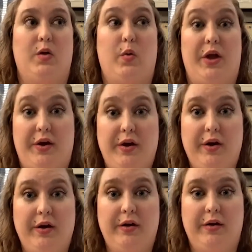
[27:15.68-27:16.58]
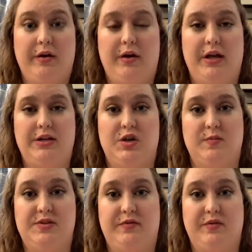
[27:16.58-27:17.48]
quicker in
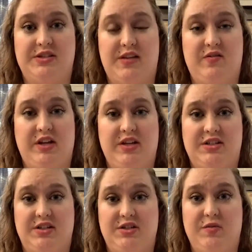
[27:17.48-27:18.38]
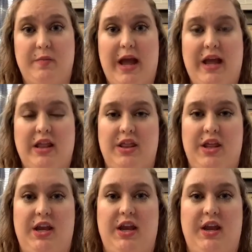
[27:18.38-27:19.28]
terms of receiving a decision back
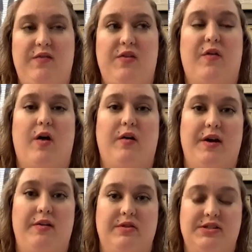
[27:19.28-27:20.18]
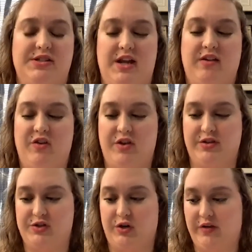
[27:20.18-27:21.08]
than if you've already received
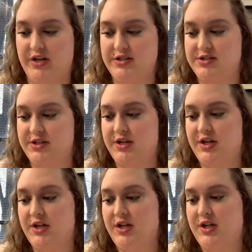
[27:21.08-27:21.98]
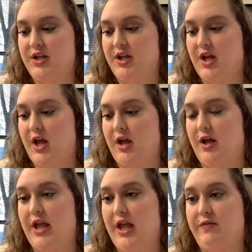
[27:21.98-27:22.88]
the service.
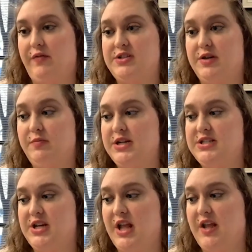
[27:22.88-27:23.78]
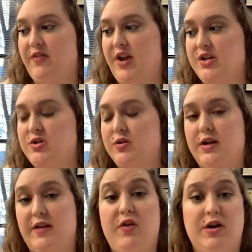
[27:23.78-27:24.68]
And for some reason, if
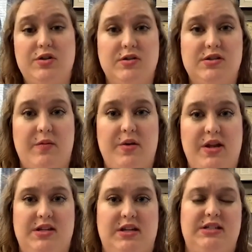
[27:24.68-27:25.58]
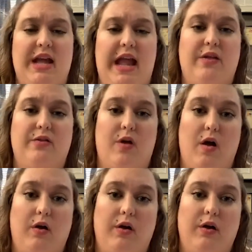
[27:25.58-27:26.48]
your insurance company is going to take
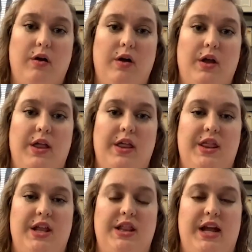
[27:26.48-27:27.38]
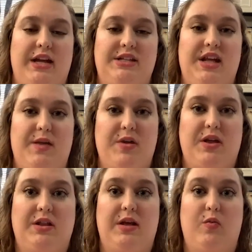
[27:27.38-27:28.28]
longer than they
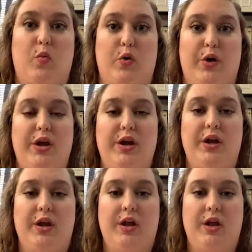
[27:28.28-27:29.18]
typically would